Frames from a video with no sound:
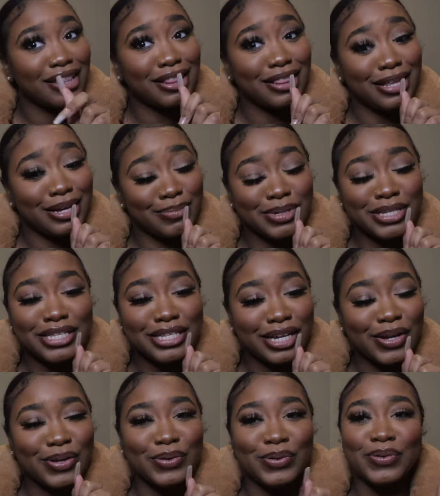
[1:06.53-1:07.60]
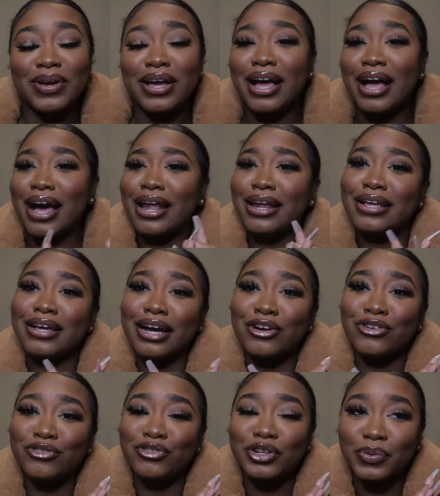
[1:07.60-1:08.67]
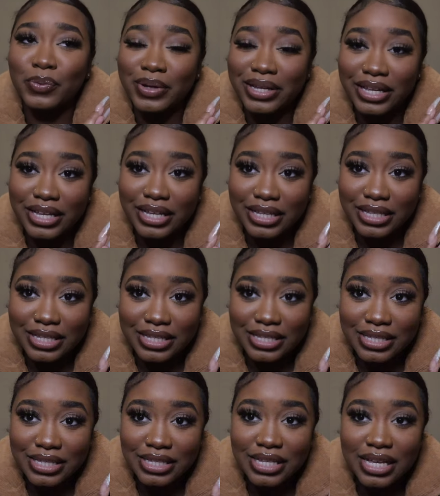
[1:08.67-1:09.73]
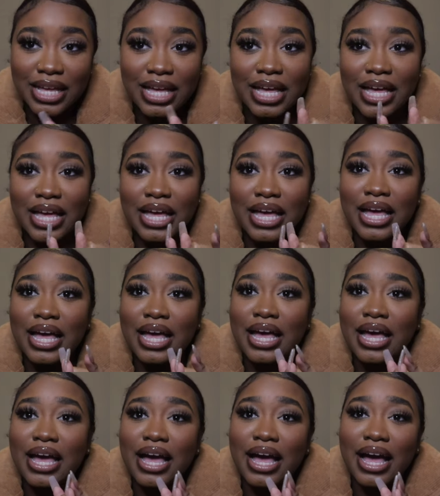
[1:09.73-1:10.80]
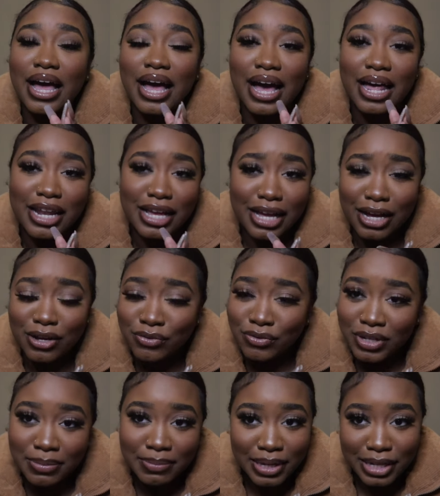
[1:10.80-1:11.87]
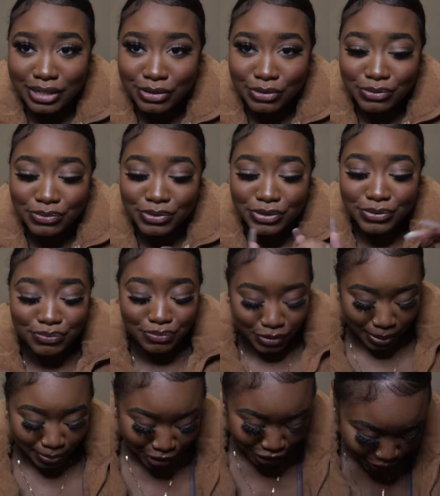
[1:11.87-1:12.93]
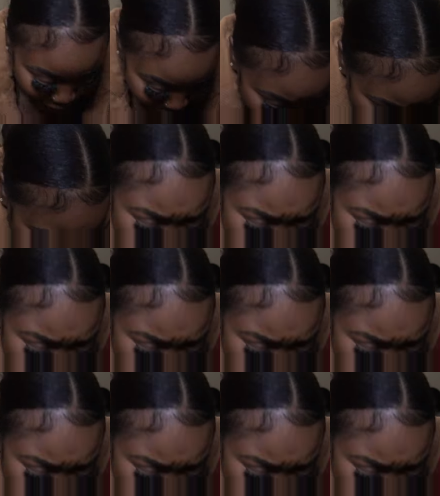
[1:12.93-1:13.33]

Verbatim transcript: Let me tell you, I didn't got free wigs. I didn't got free bundles. Let me show you.